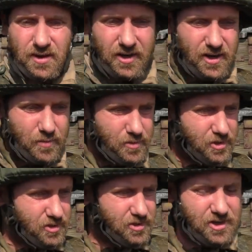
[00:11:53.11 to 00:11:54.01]
and I
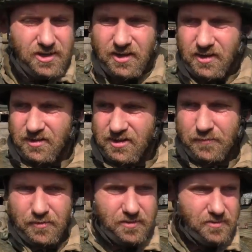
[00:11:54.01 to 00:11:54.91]
was seeing
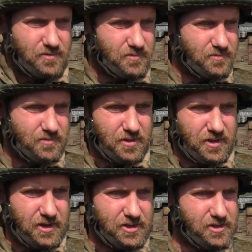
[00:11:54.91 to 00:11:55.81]
different
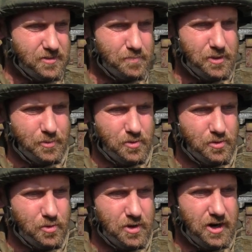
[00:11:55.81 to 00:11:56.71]
things,
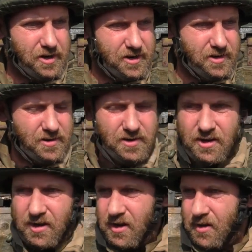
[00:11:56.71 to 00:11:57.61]
people who are there
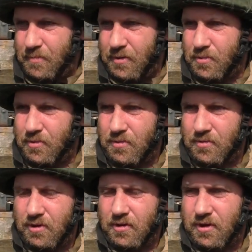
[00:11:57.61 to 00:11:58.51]
and people
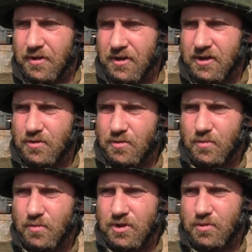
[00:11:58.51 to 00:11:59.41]
things
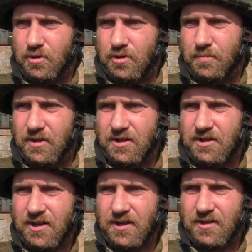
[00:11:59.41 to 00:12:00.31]
which were being
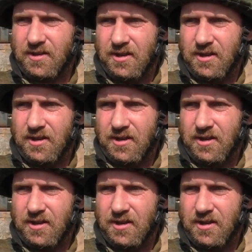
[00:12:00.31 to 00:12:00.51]
said,